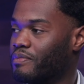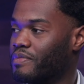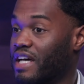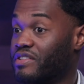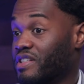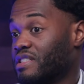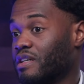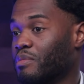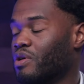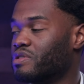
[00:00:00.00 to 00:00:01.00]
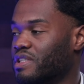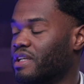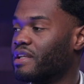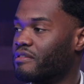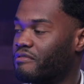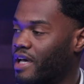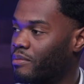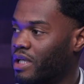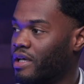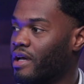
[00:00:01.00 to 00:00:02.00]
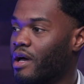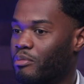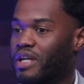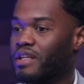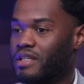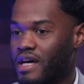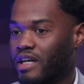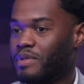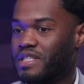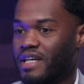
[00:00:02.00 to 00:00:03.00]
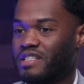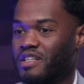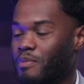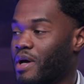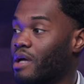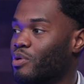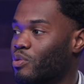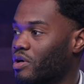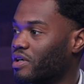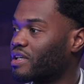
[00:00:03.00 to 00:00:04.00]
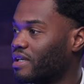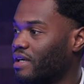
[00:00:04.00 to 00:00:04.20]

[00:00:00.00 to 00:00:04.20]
not just emotionally in the family, but in the documentation and the paperwork,